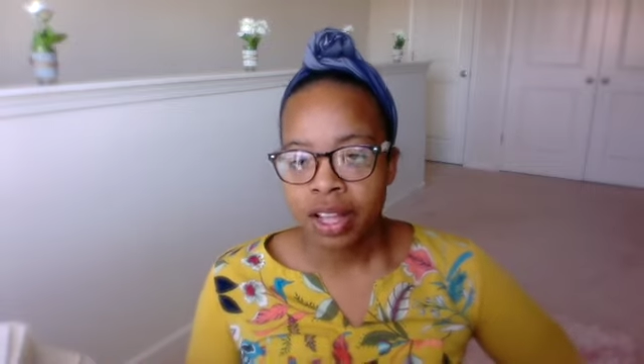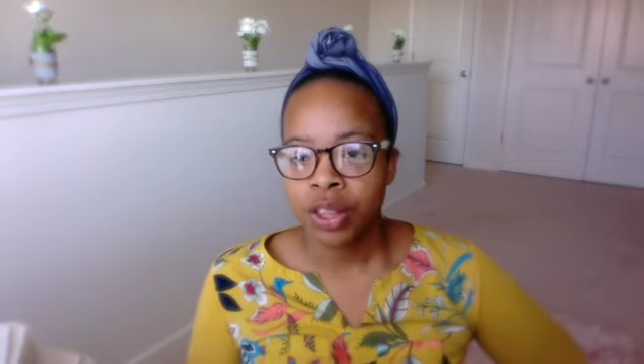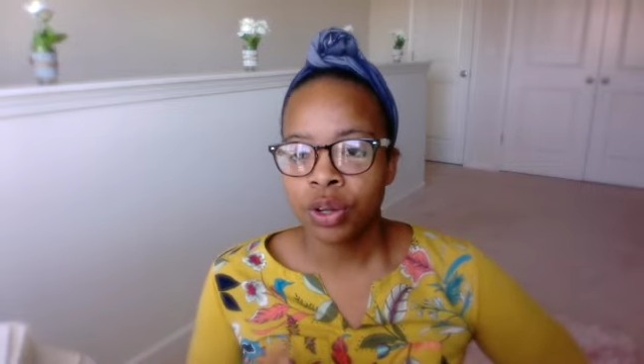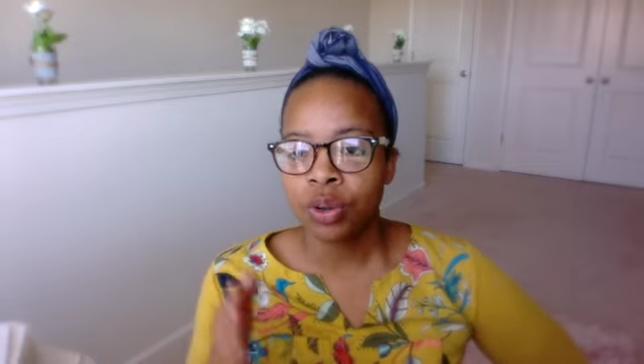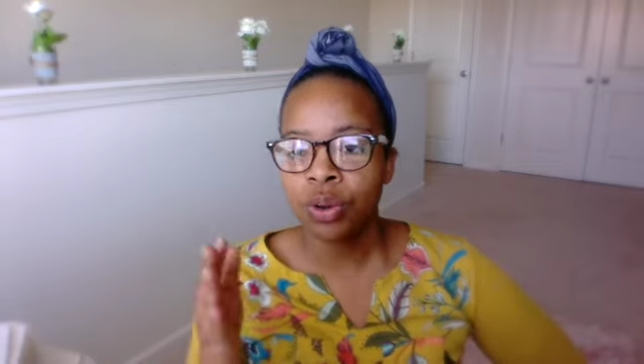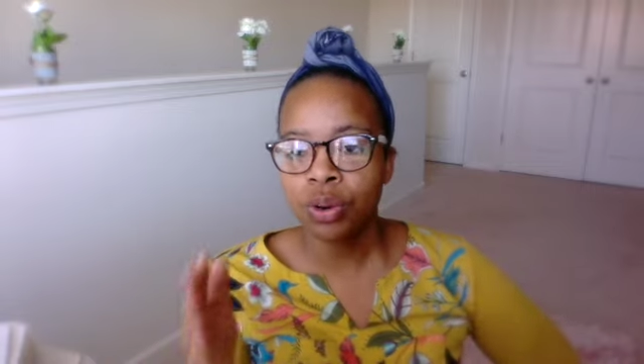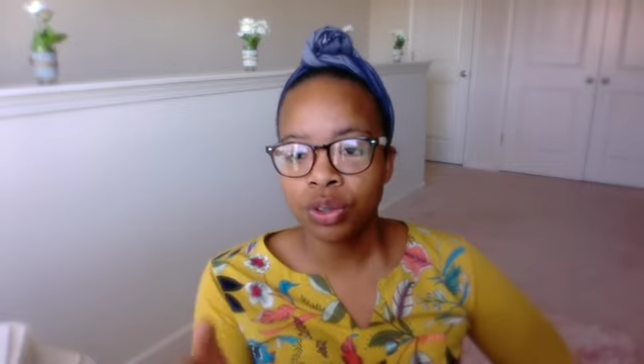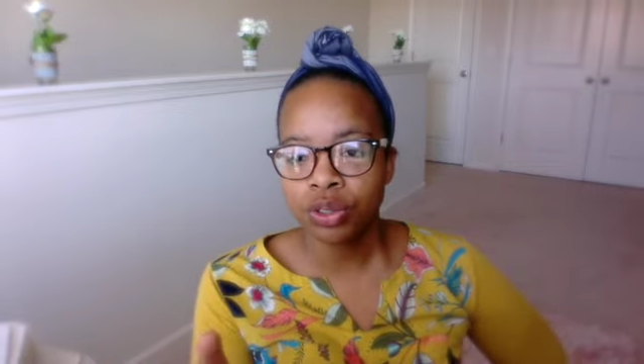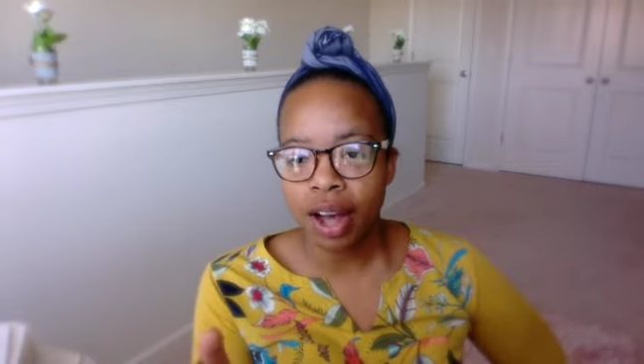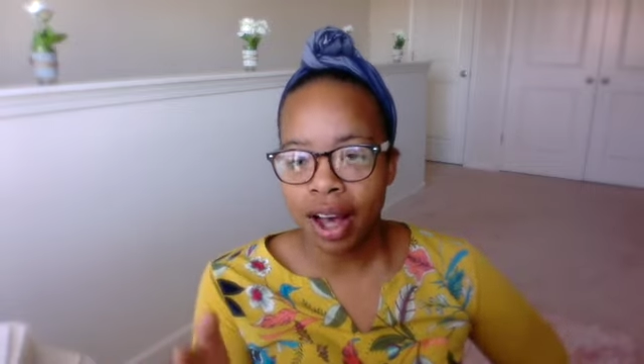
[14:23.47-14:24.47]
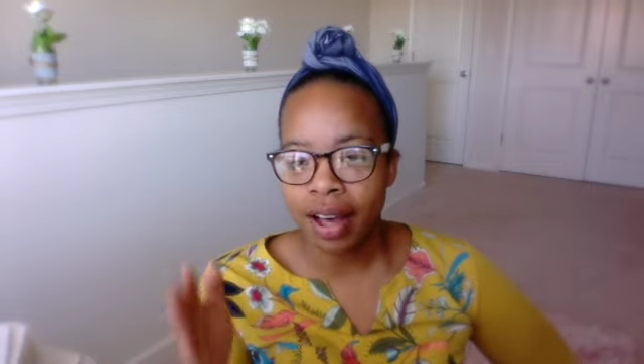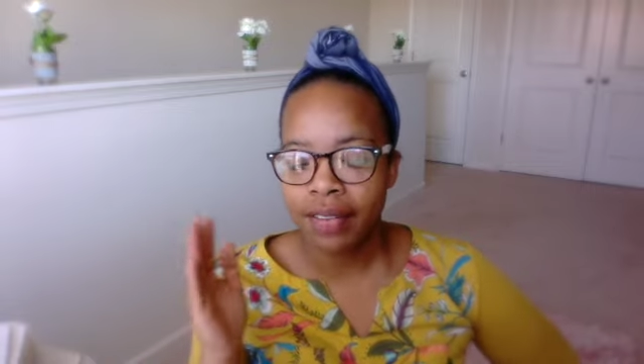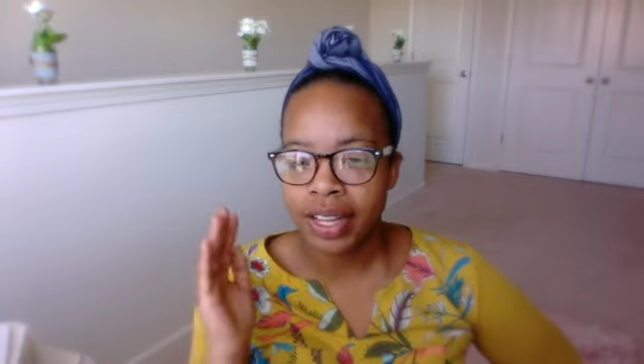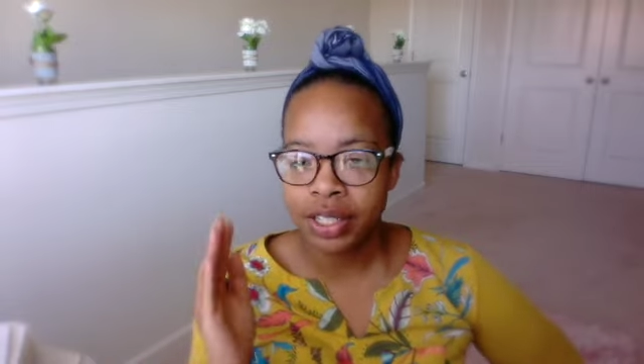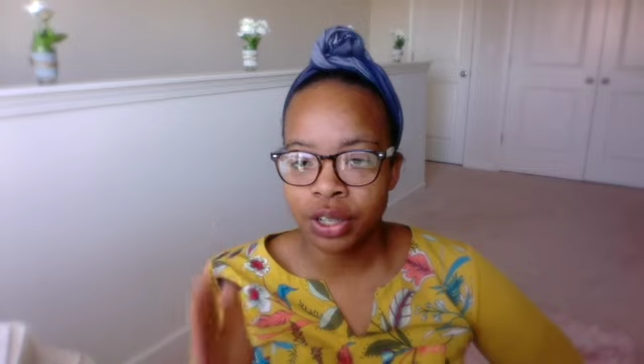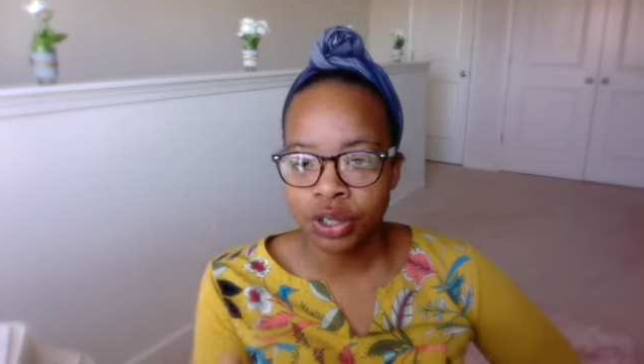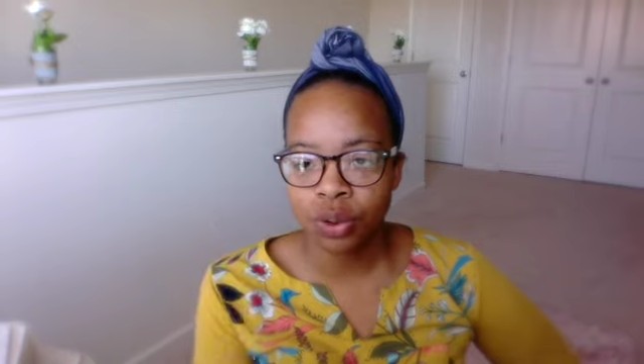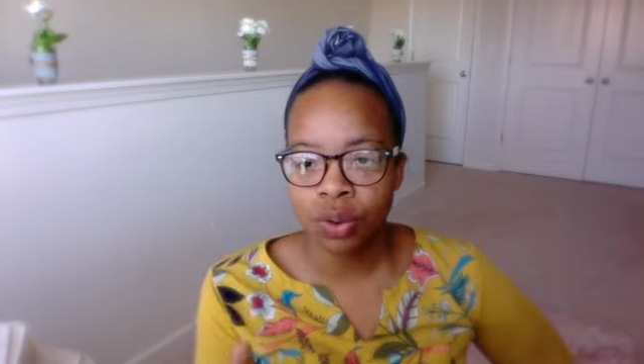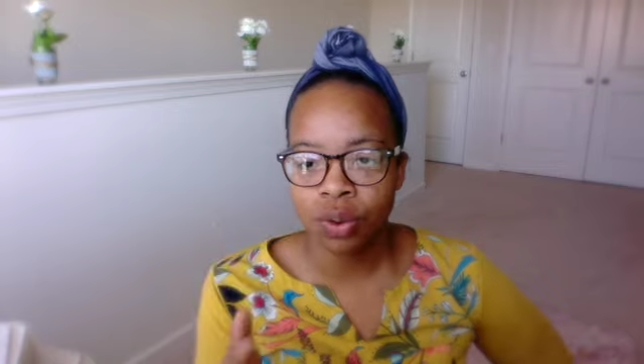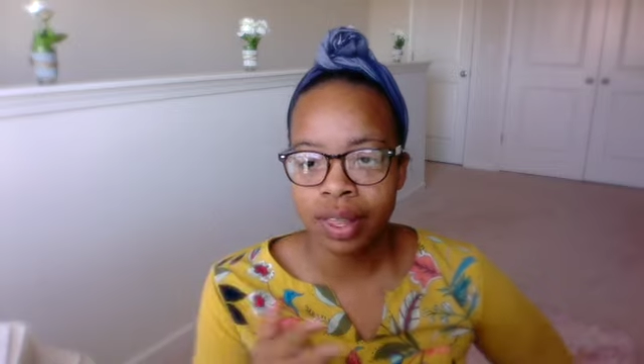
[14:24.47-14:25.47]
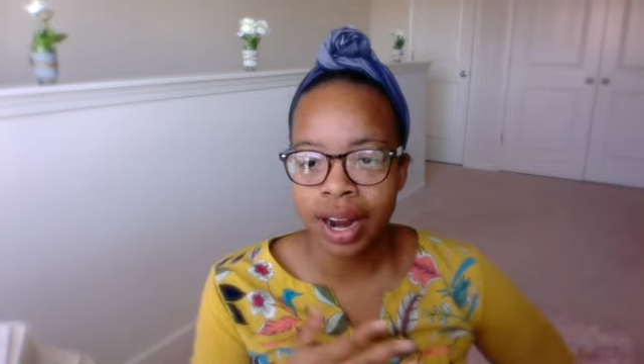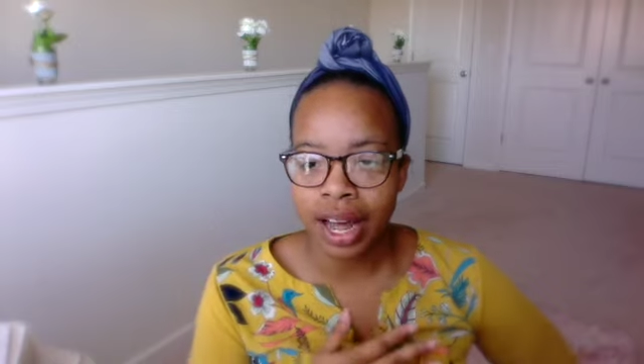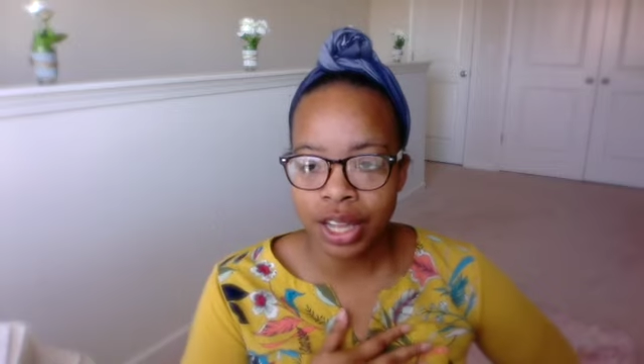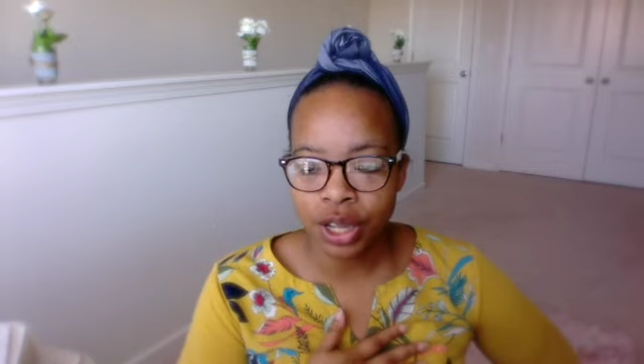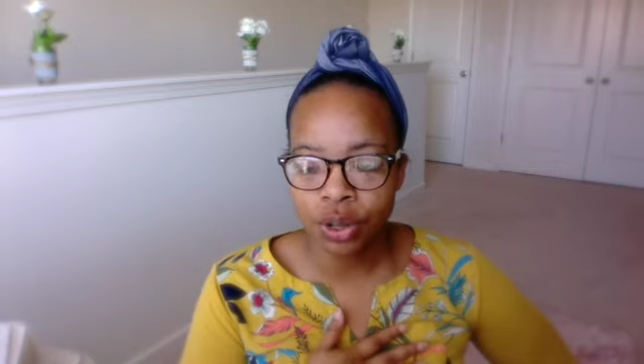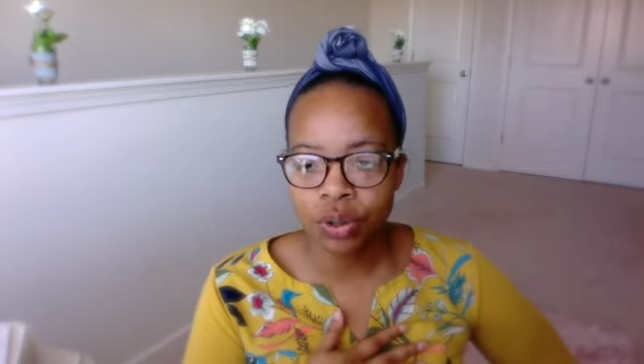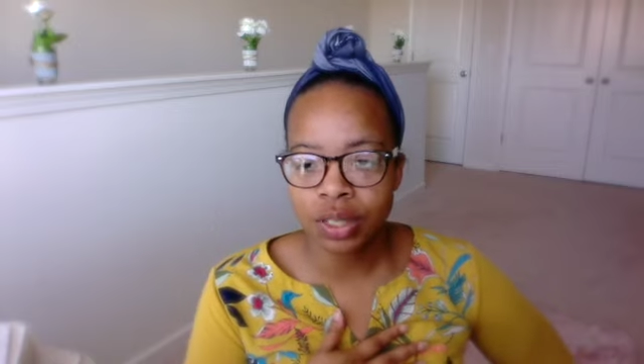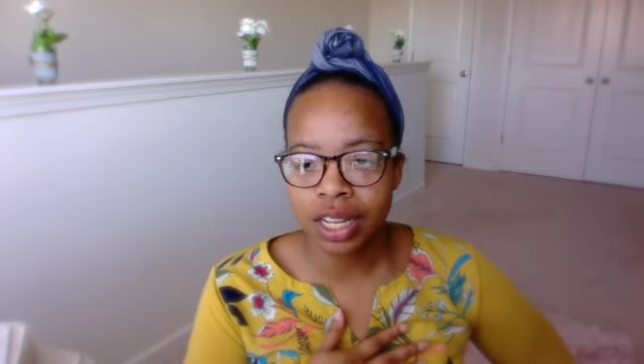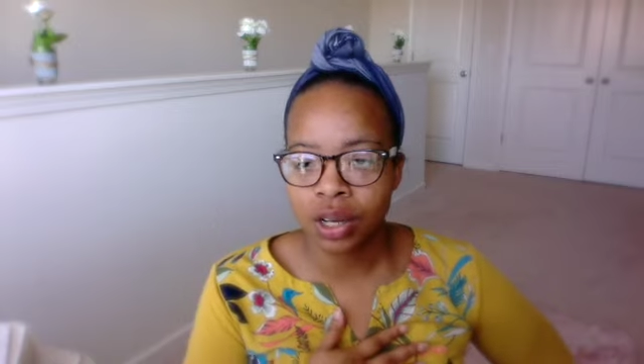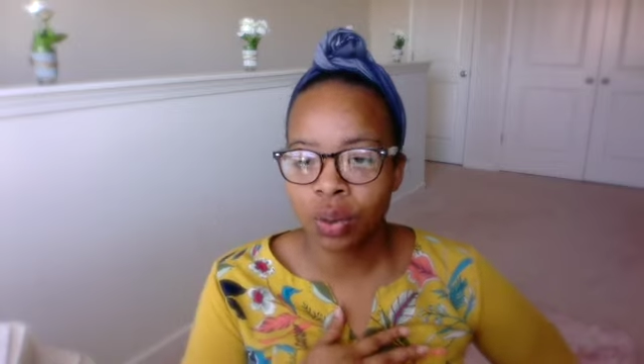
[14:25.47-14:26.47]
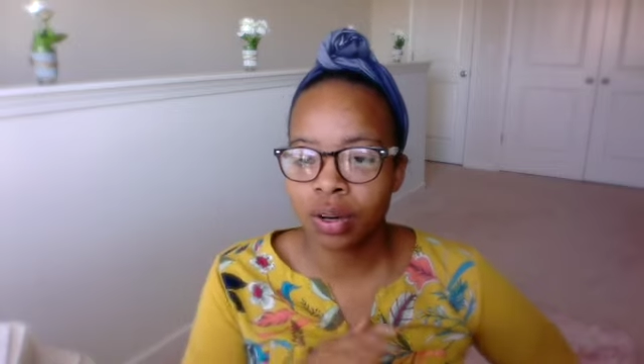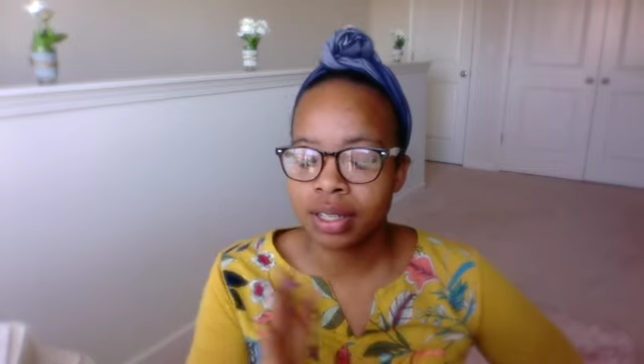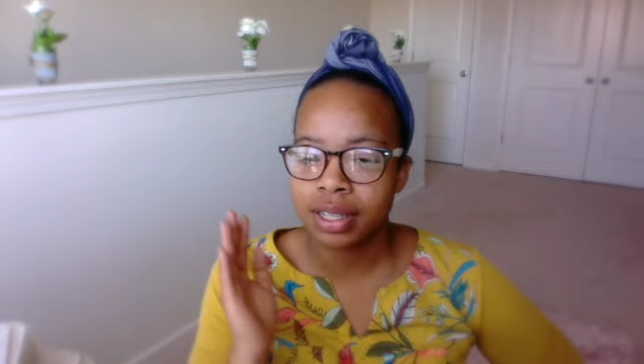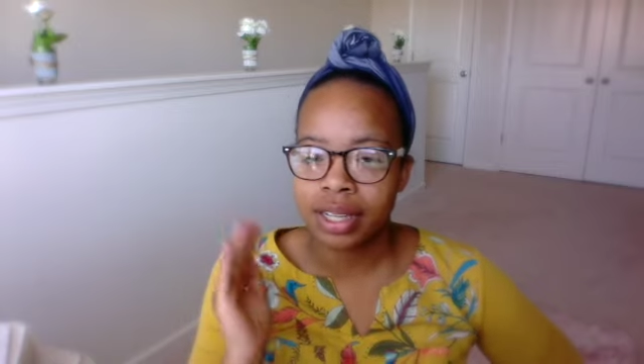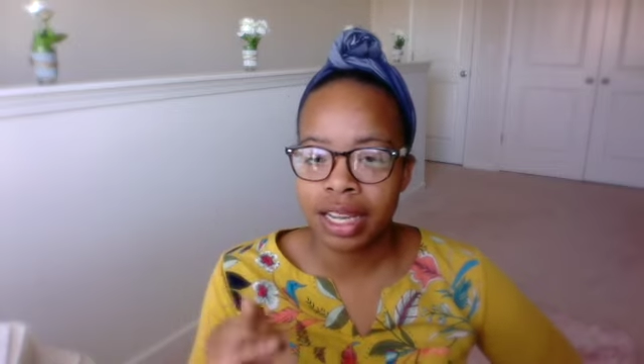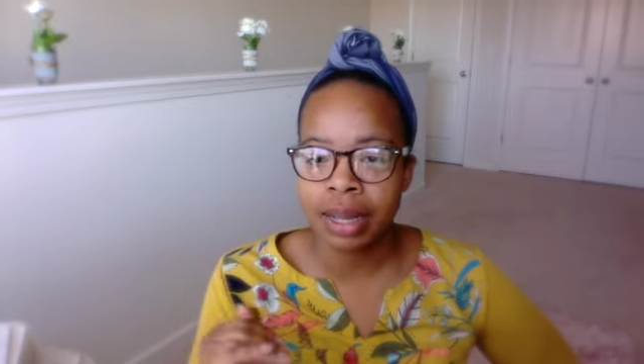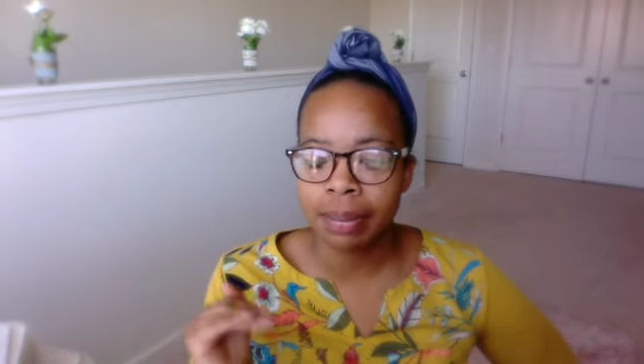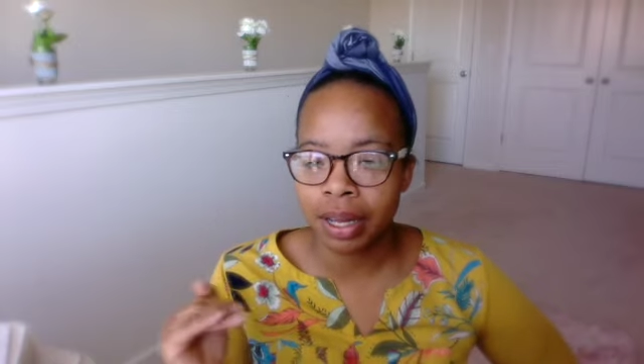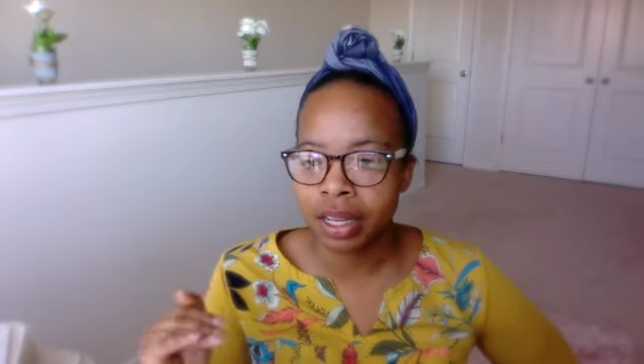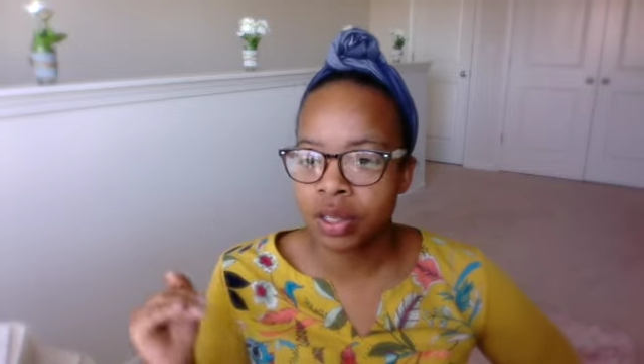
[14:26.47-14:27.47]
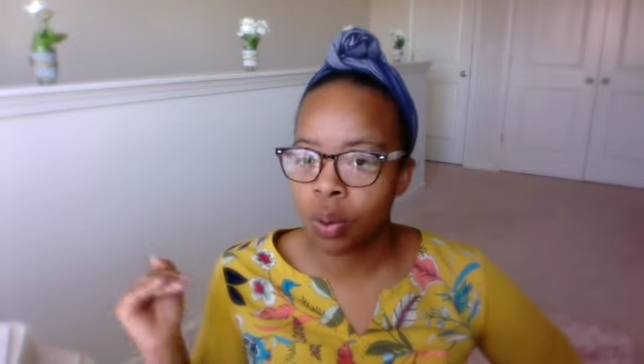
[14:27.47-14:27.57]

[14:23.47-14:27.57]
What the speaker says: The Google Drive is a tool that I used in order to keep us